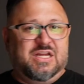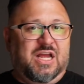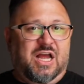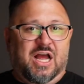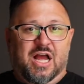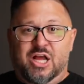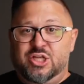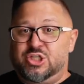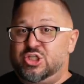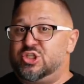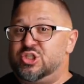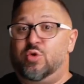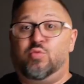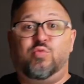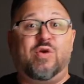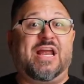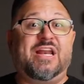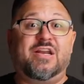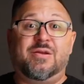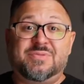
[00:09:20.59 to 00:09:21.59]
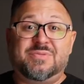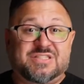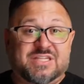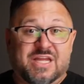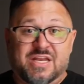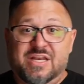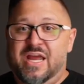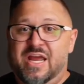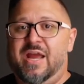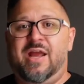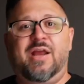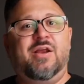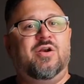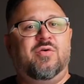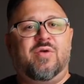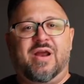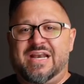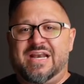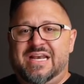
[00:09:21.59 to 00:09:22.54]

uh, just a random Sunday, right?